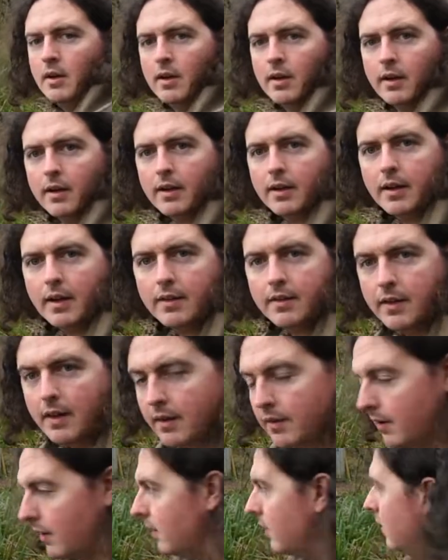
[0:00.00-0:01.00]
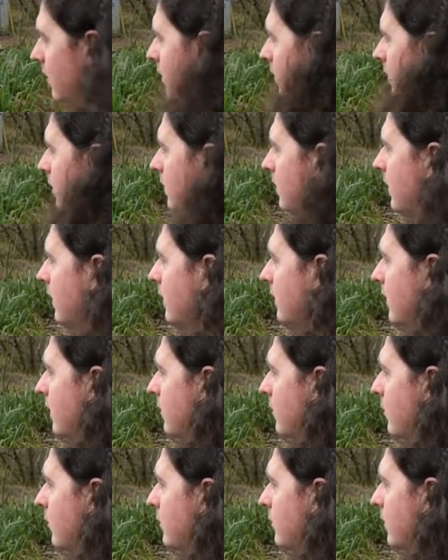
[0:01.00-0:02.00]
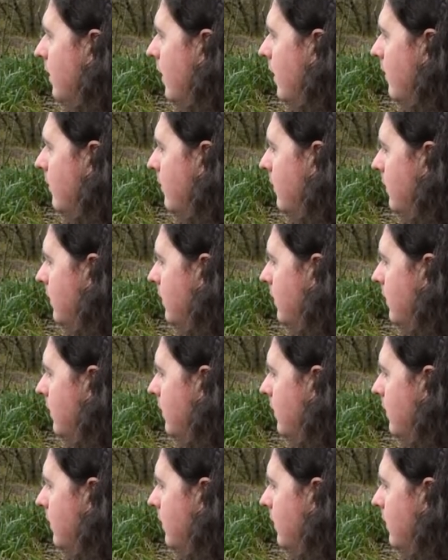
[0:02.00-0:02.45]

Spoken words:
I'm going to get the other rod set up.